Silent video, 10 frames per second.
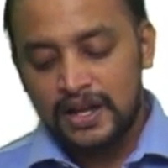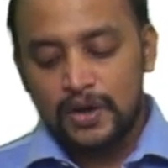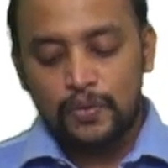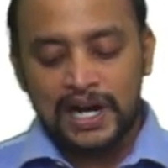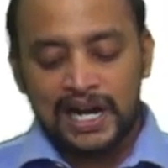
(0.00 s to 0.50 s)

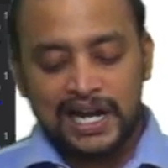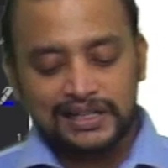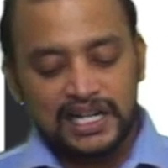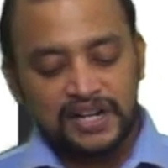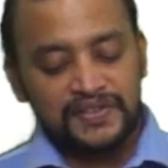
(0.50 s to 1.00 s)
1 lakh
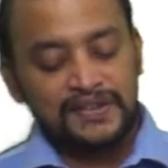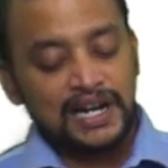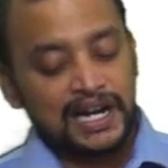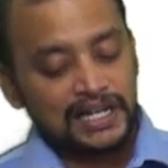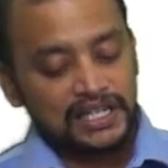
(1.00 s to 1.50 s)

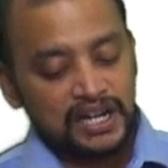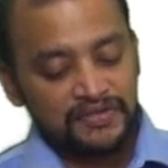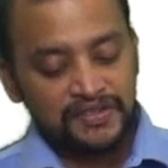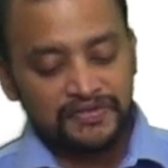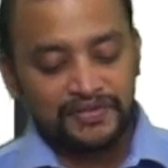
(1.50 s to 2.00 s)
35, 1 lakh
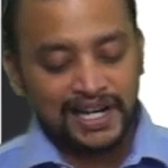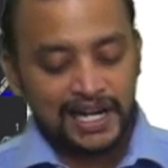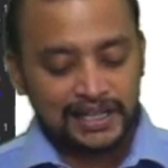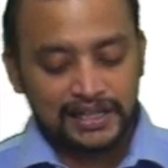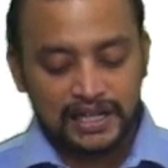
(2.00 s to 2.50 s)
35, 15
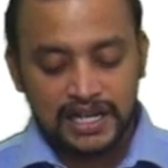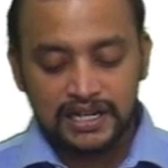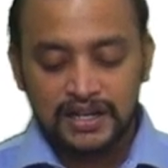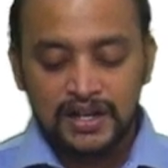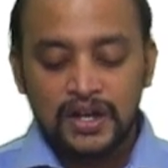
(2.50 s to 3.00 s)
lakh
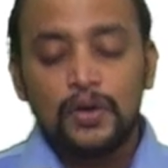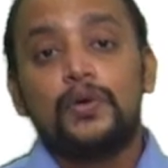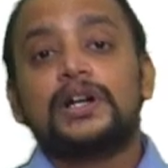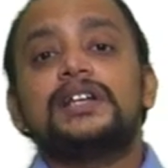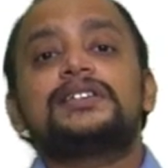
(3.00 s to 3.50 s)
30.
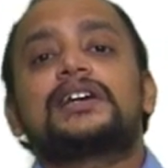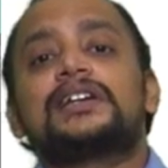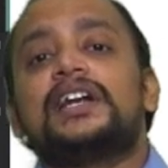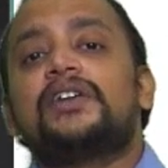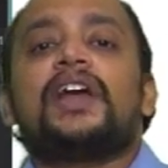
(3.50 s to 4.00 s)
What is the
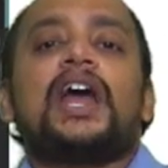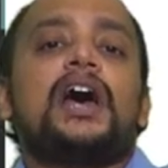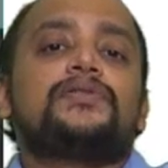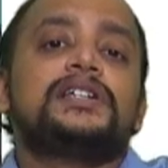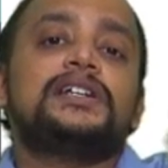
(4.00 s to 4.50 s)
credit we
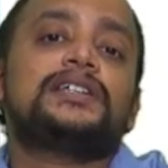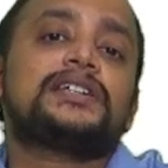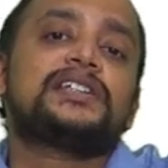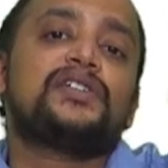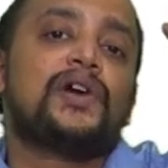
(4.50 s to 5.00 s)
have?
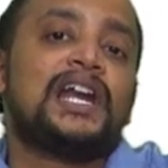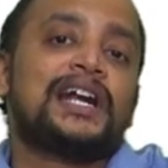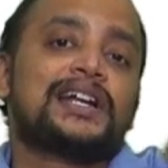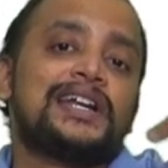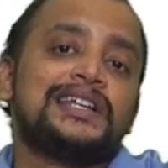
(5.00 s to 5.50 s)
CGST 1
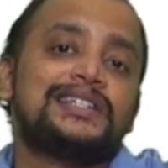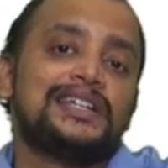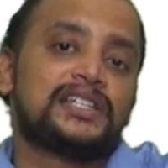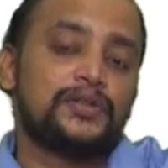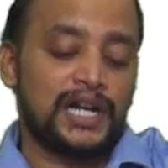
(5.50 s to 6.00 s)
lakh 10,
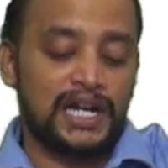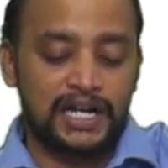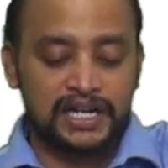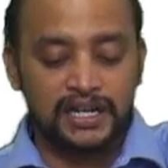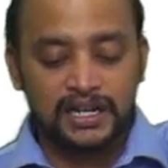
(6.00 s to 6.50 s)
SGST 1 lakh
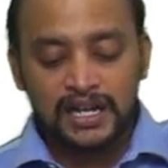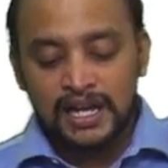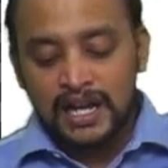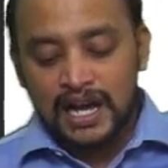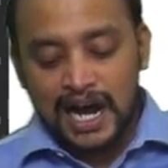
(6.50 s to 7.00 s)
10.
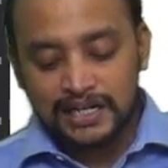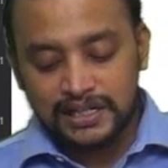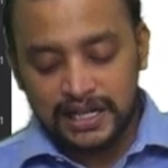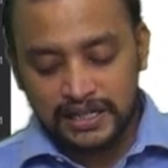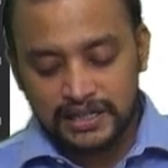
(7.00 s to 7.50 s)

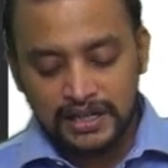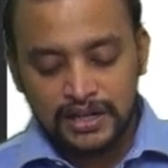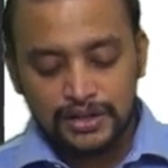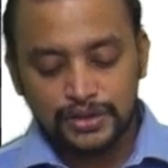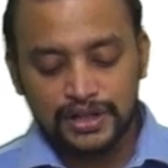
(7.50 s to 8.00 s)
Adjust.
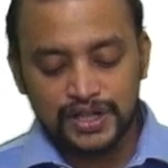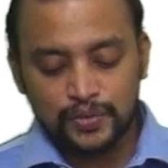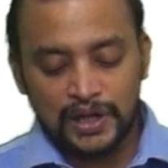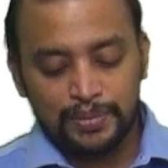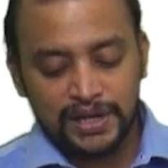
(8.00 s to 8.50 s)
So this
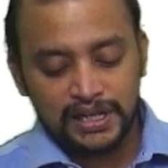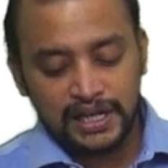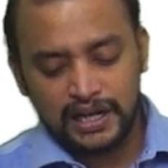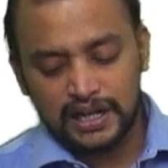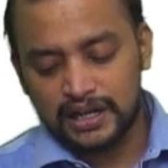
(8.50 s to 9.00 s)
will be
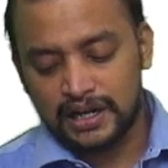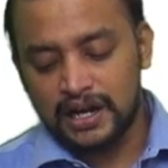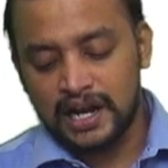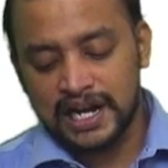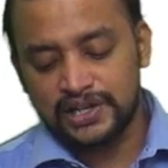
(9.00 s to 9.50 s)
the
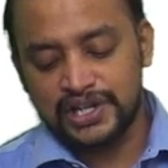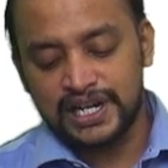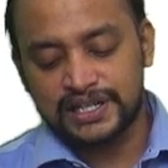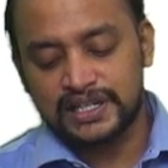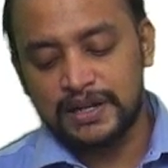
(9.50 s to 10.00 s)
net
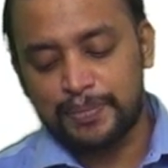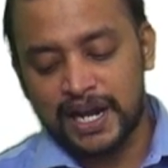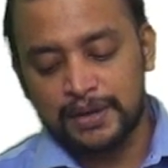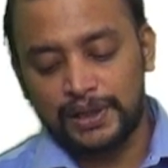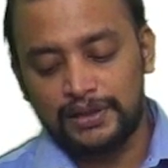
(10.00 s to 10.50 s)
GST
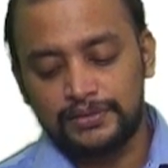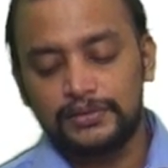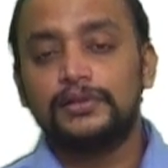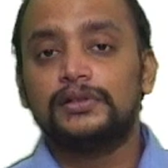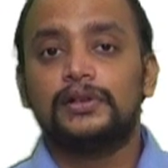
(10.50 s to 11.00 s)
payable.
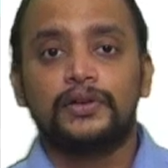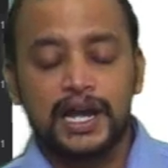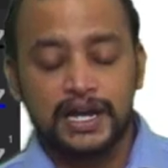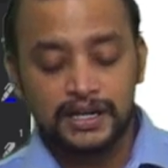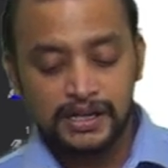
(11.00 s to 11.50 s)

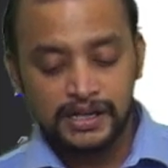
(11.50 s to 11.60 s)
Okay,